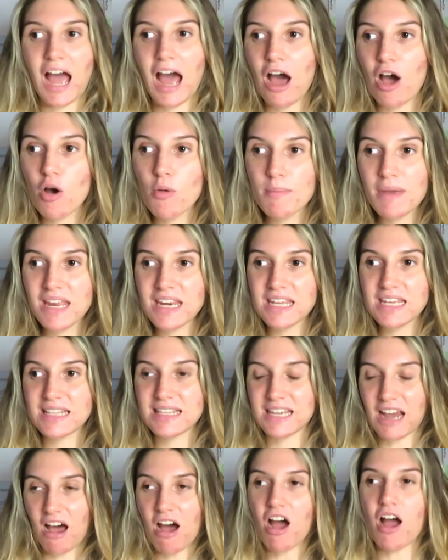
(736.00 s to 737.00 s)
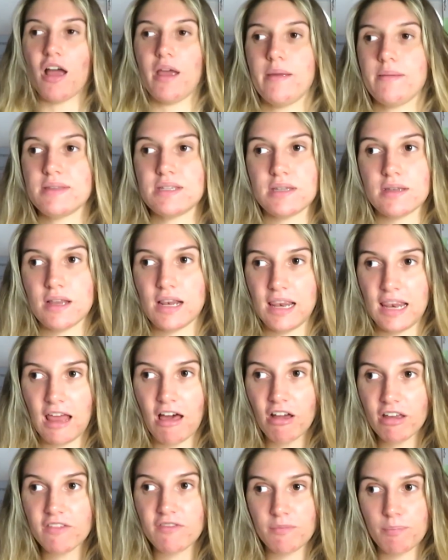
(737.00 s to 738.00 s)
how many times
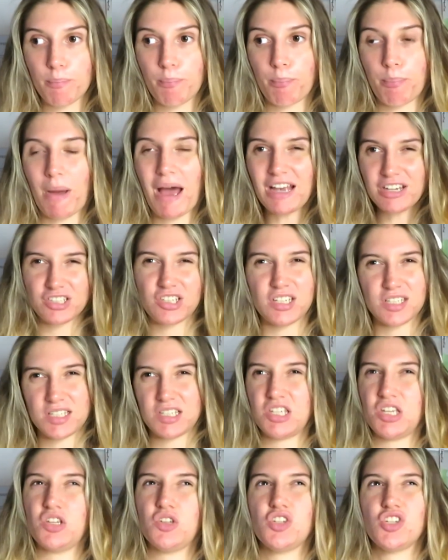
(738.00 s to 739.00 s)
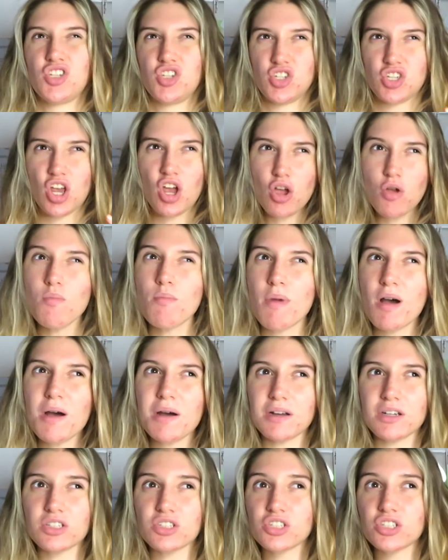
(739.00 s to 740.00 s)
life bashes you so
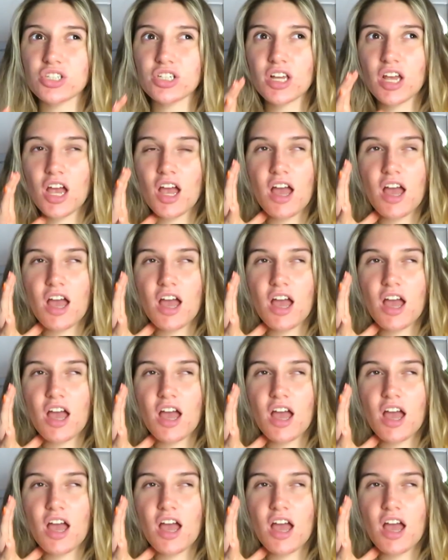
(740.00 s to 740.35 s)
much